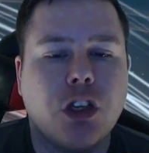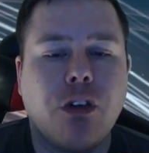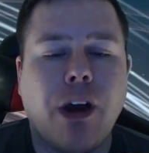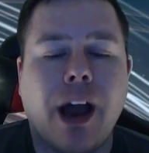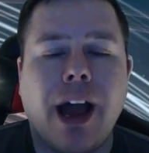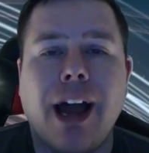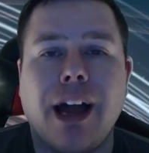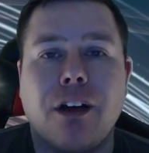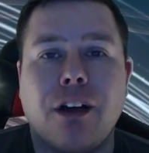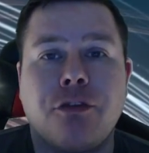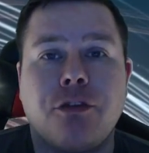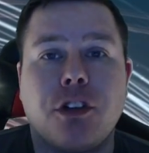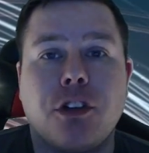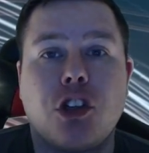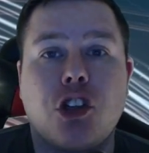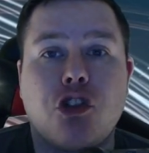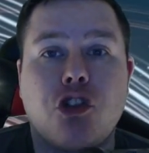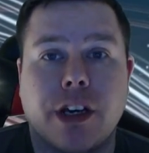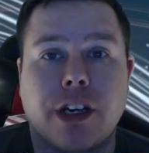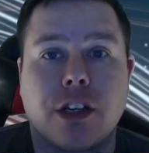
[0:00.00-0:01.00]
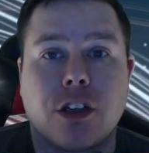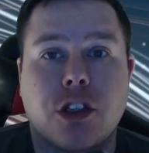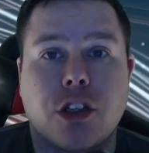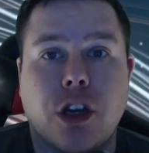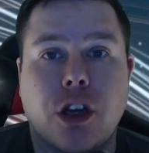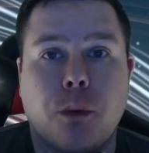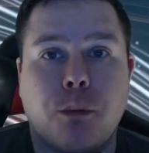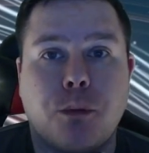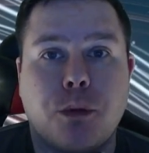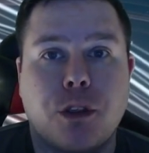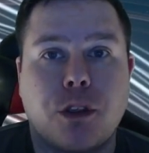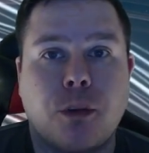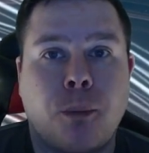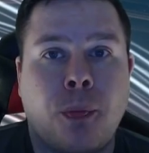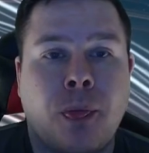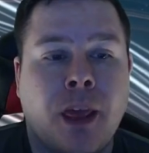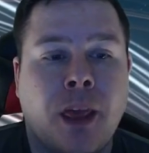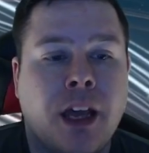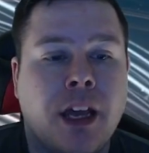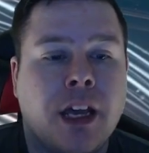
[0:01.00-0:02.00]
You have trigger stops.
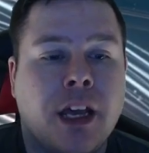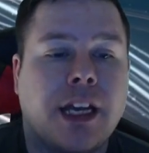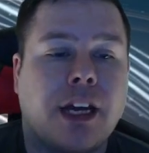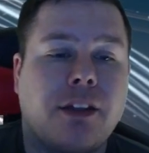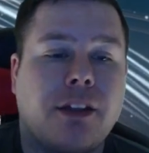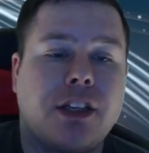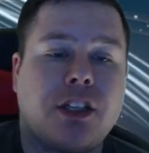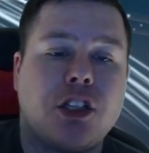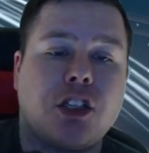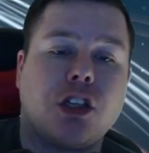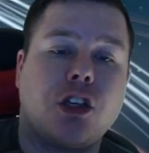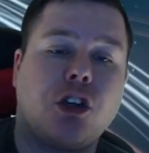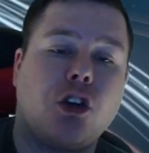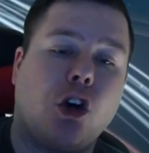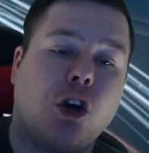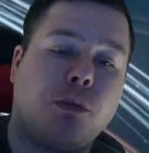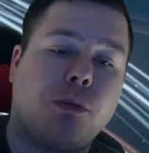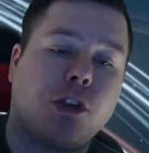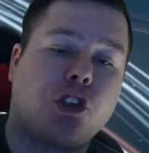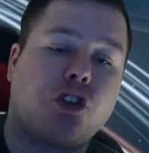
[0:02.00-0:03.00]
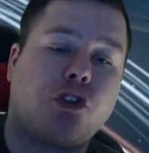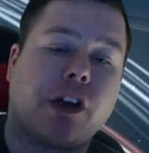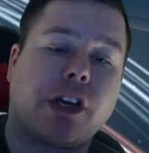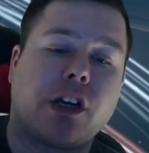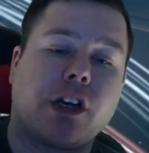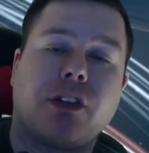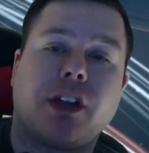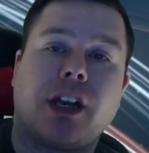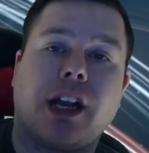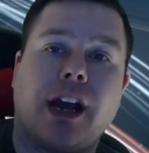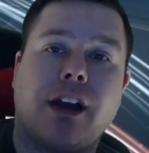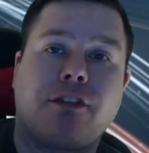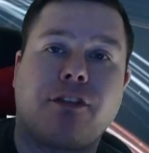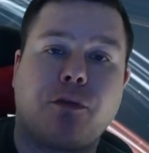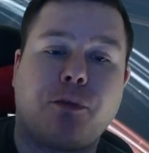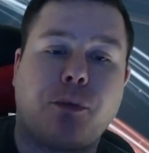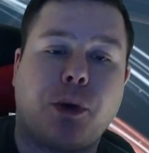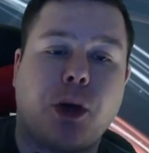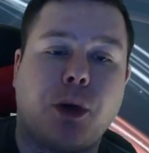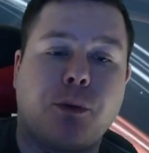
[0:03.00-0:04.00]
Now, this is the normal trigger on the left.
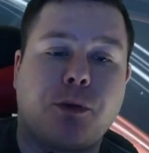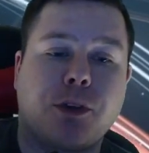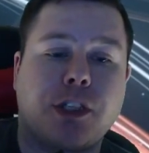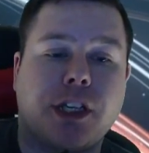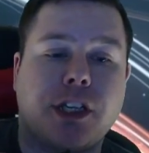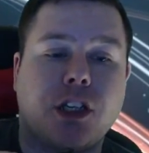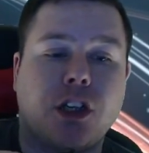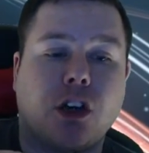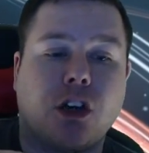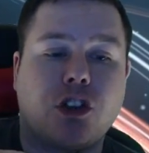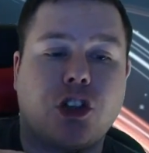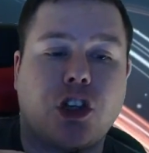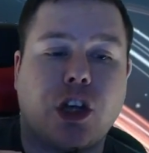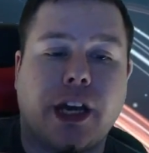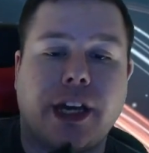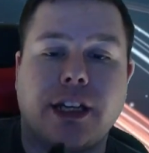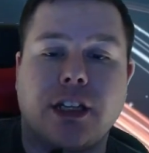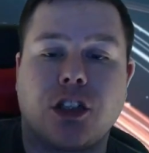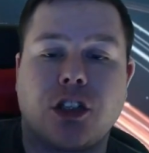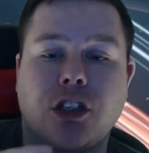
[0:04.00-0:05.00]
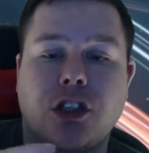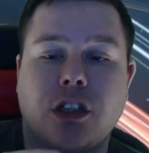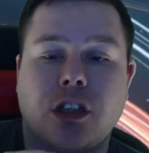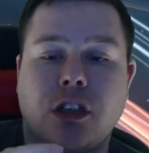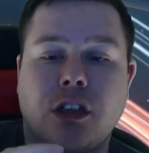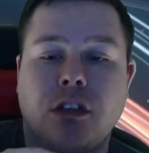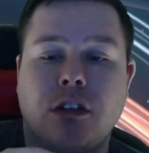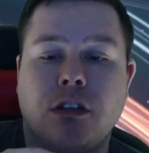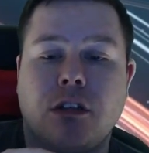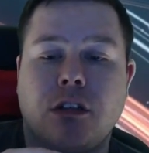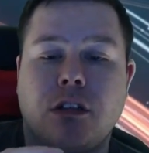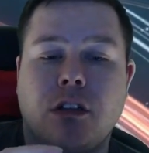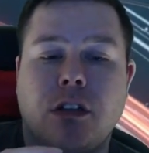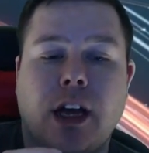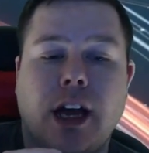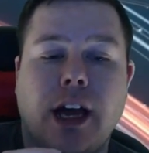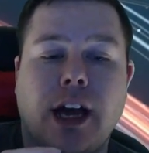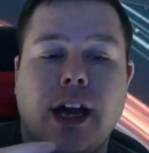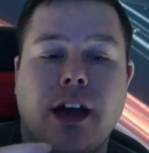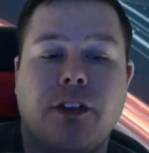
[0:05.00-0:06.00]
I've purposely not changed
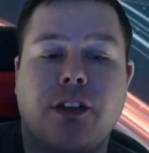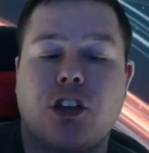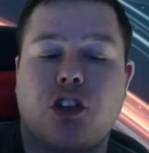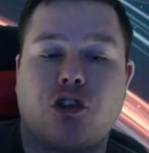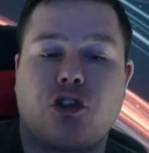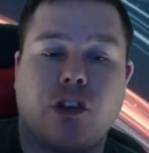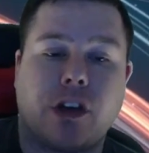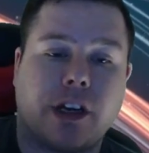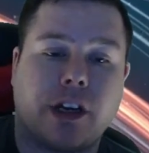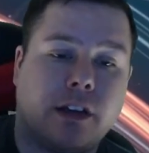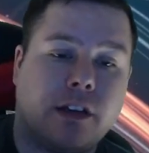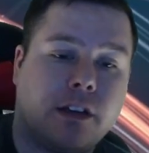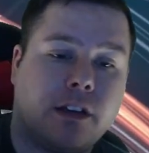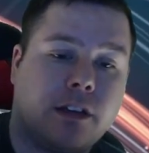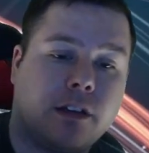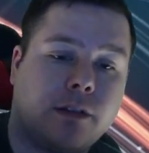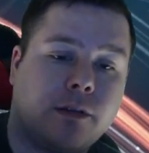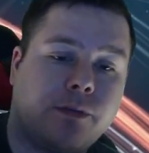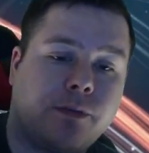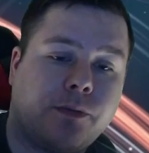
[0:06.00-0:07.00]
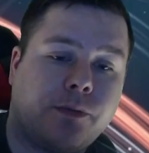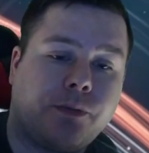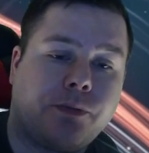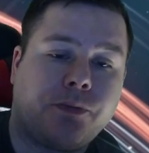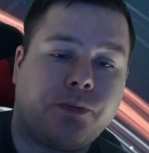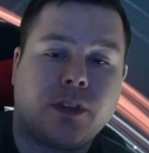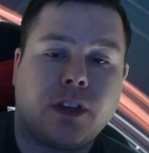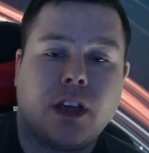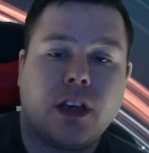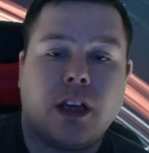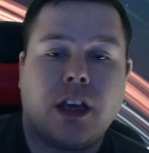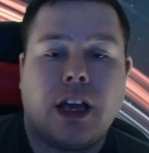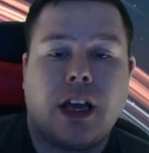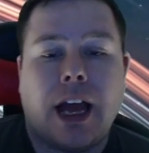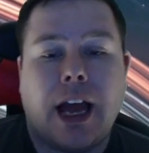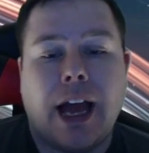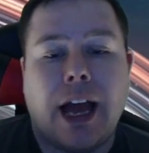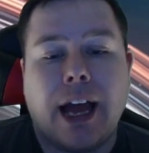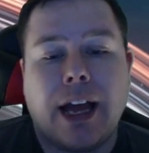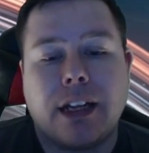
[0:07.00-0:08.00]
this trigger.
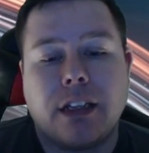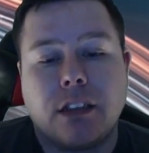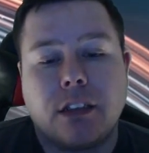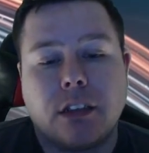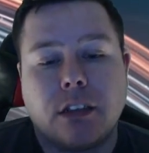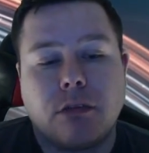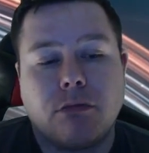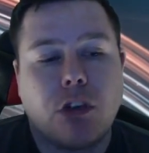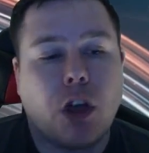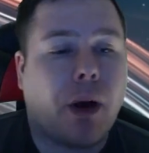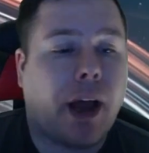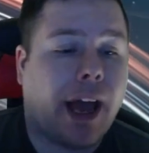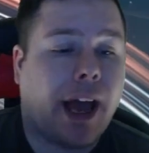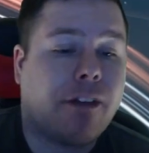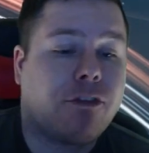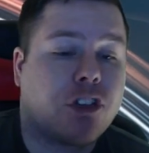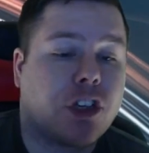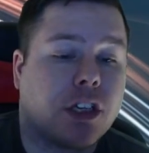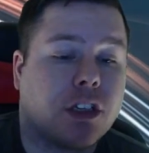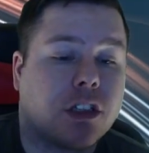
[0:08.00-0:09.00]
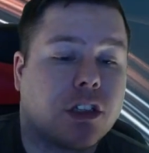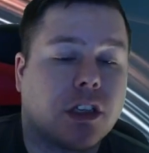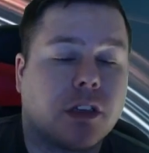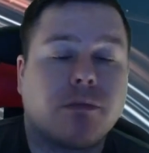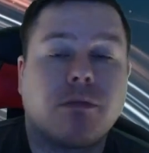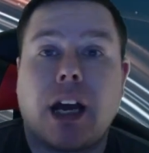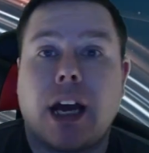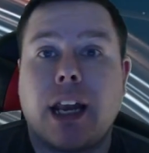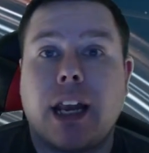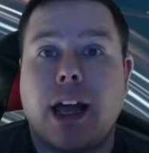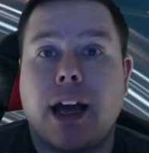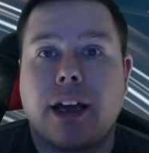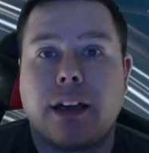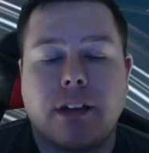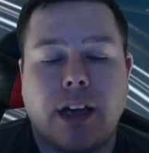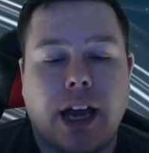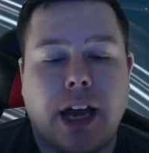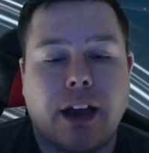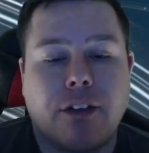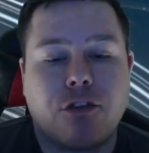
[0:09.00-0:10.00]
And no, I have changed it. I lie,
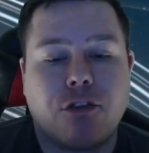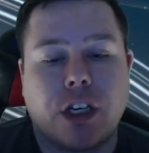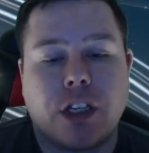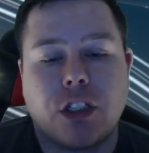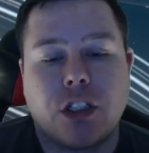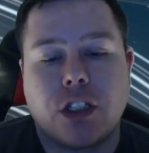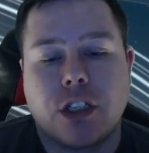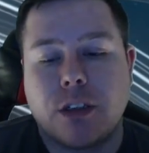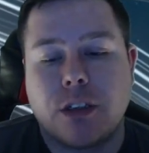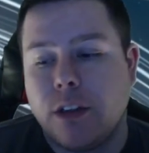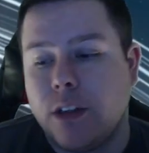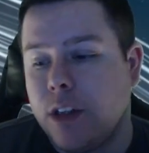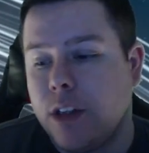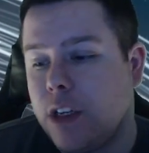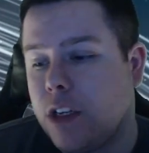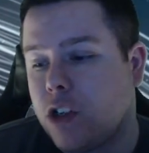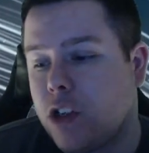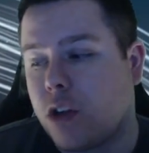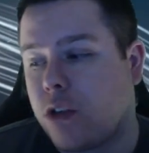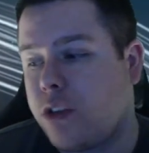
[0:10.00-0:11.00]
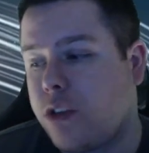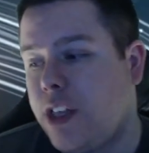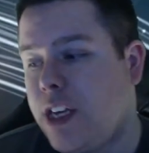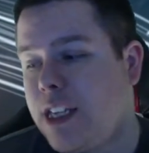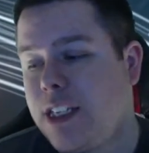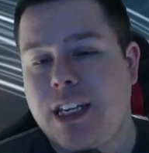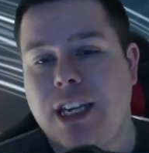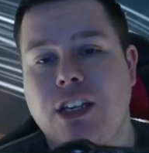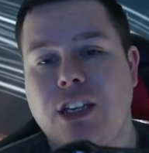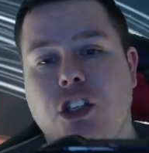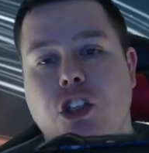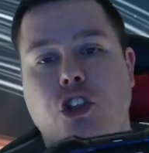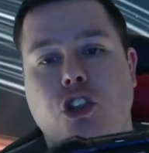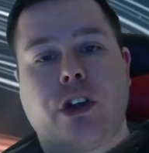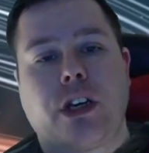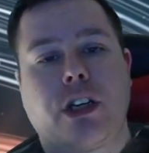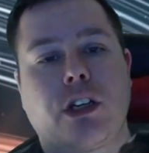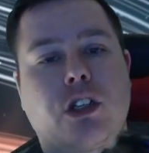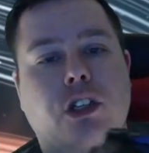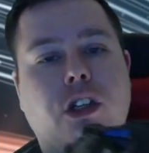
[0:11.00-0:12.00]
I have changed it. So this is a
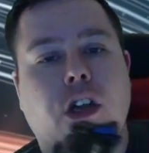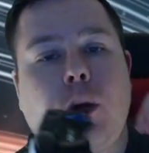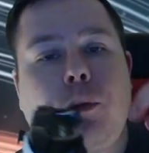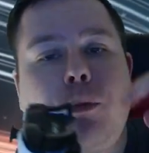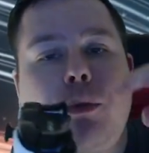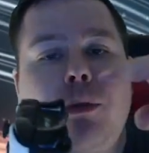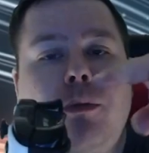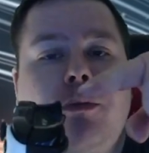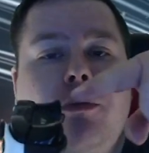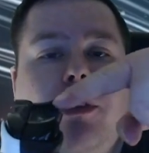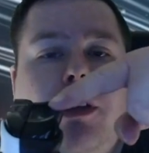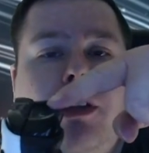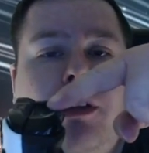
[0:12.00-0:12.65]
trigger stop.